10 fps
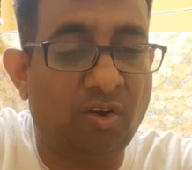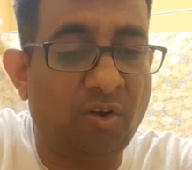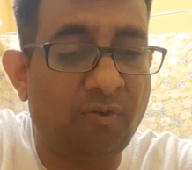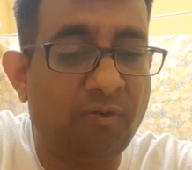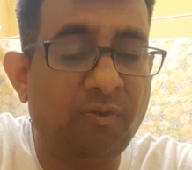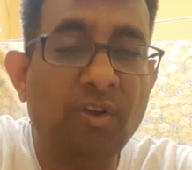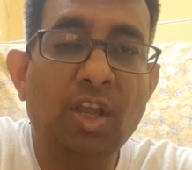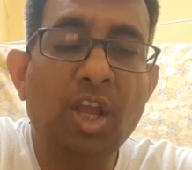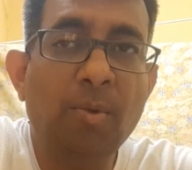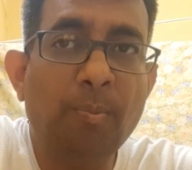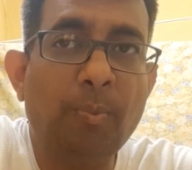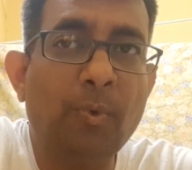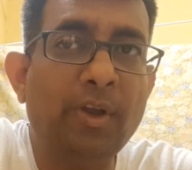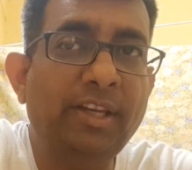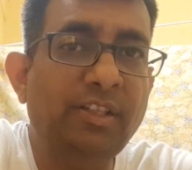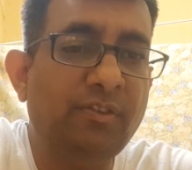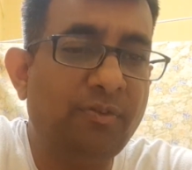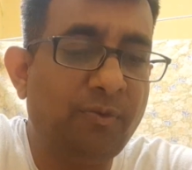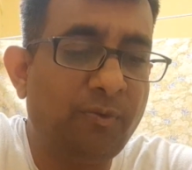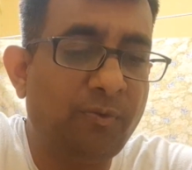of
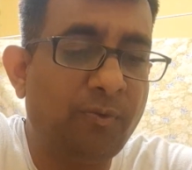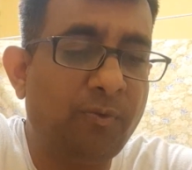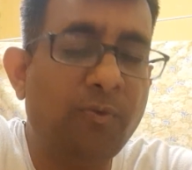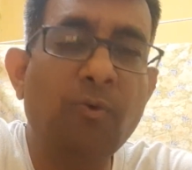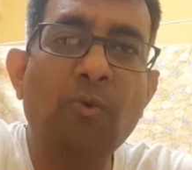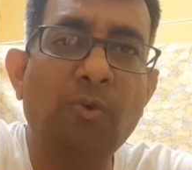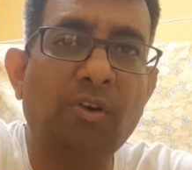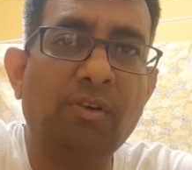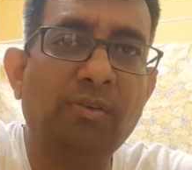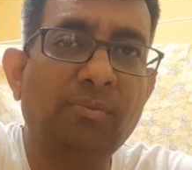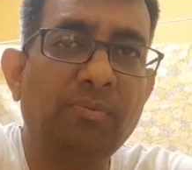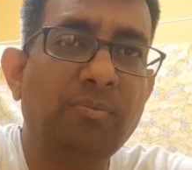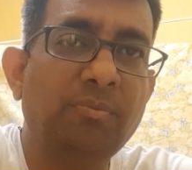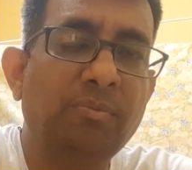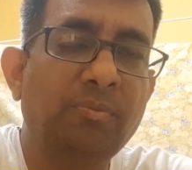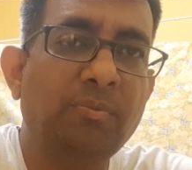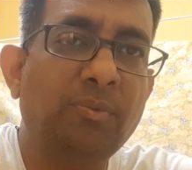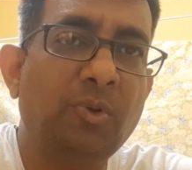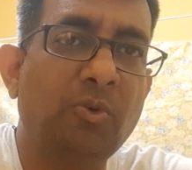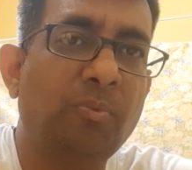0.4
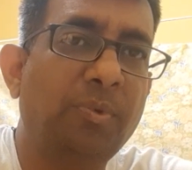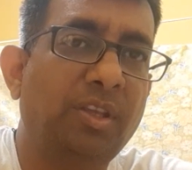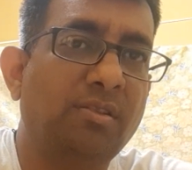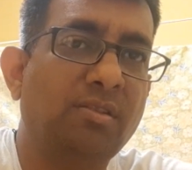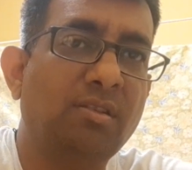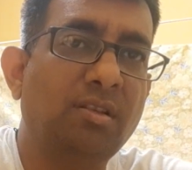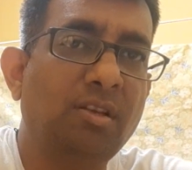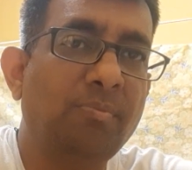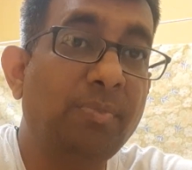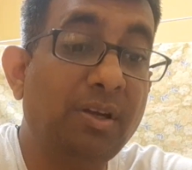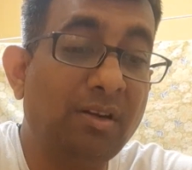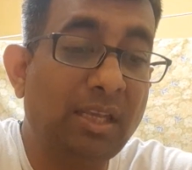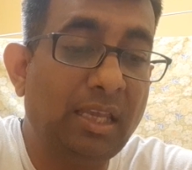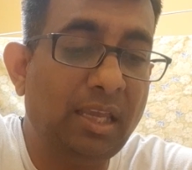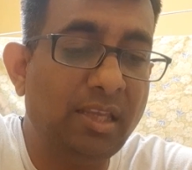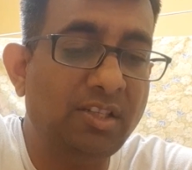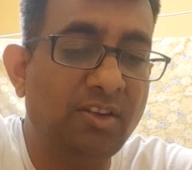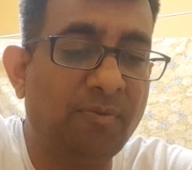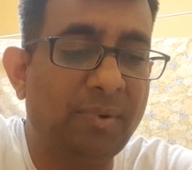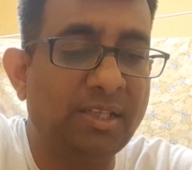rupees per
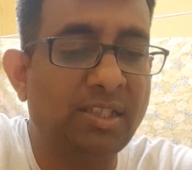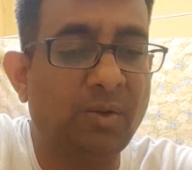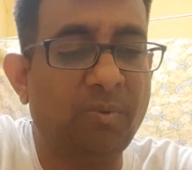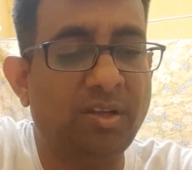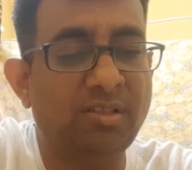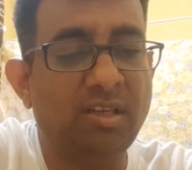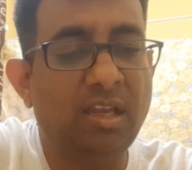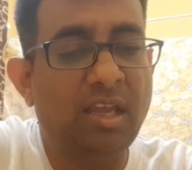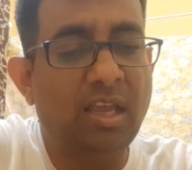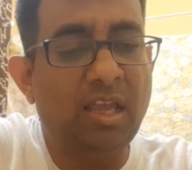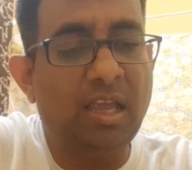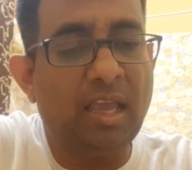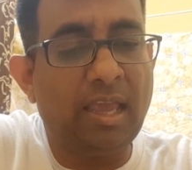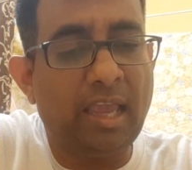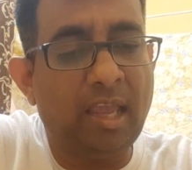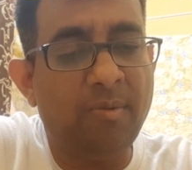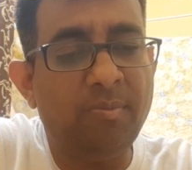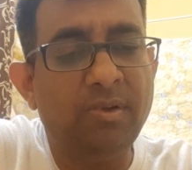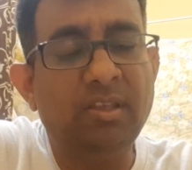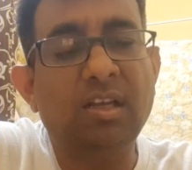kg of plastic waste,
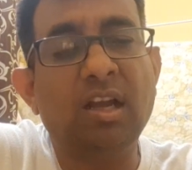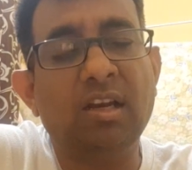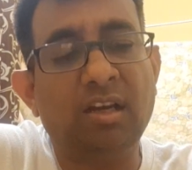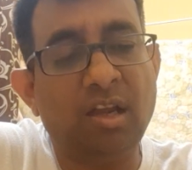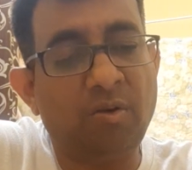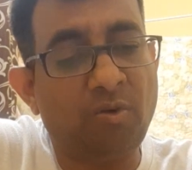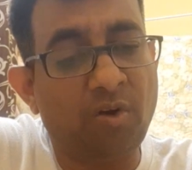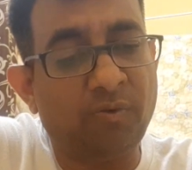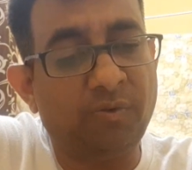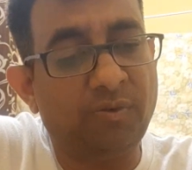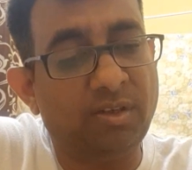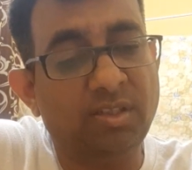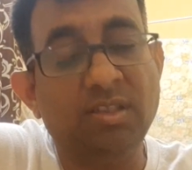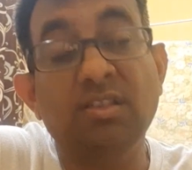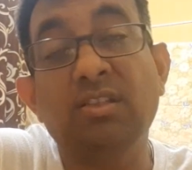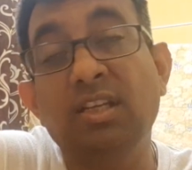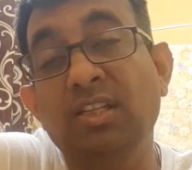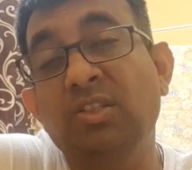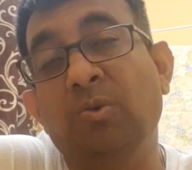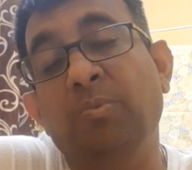Ahmed Khan now offers
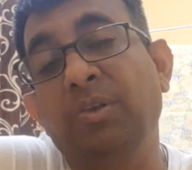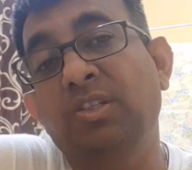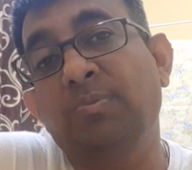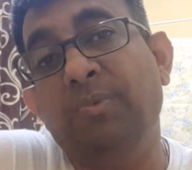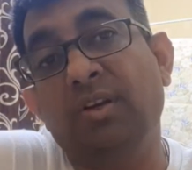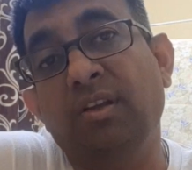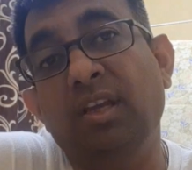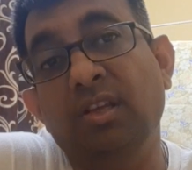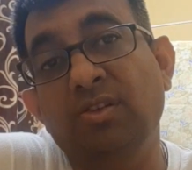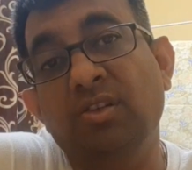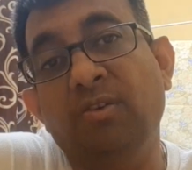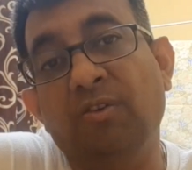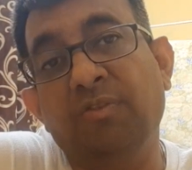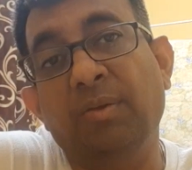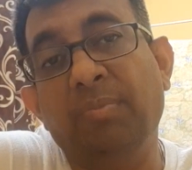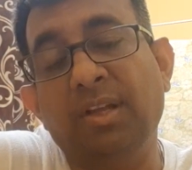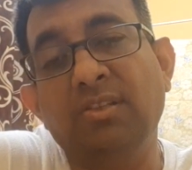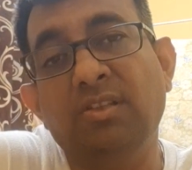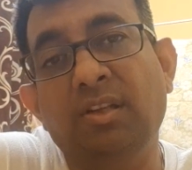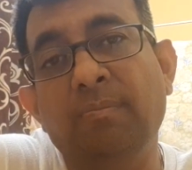6 rupees per kg of the
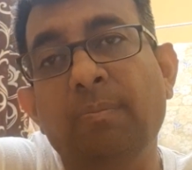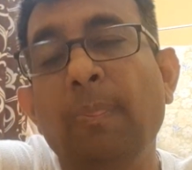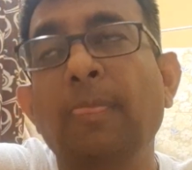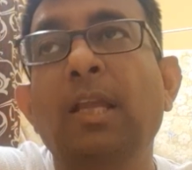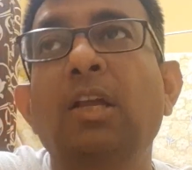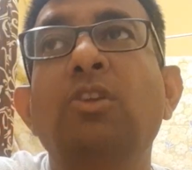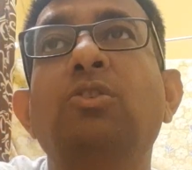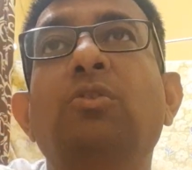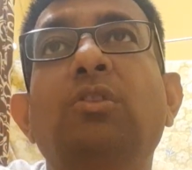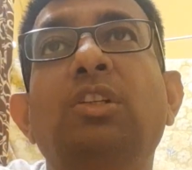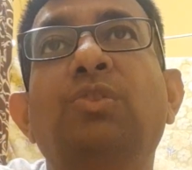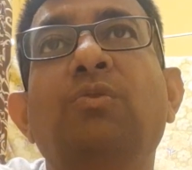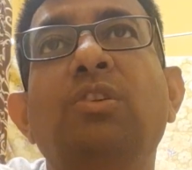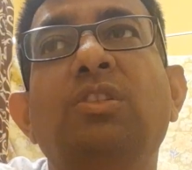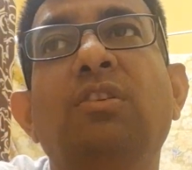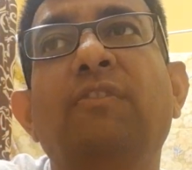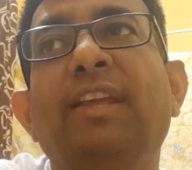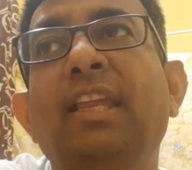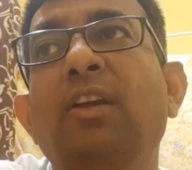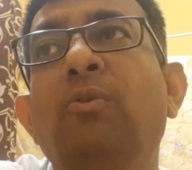plastic. So this was a
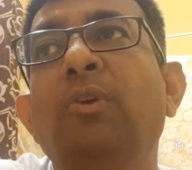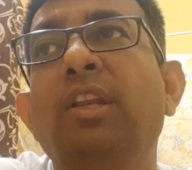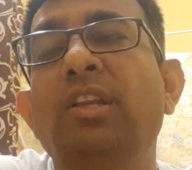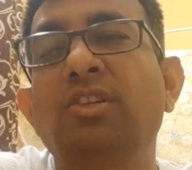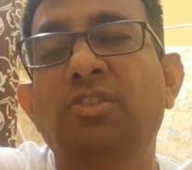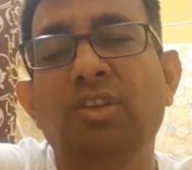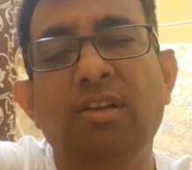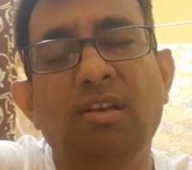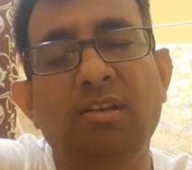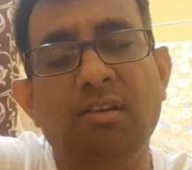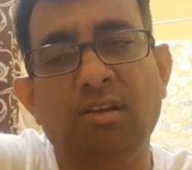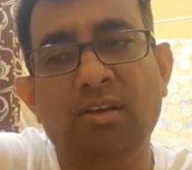very good initial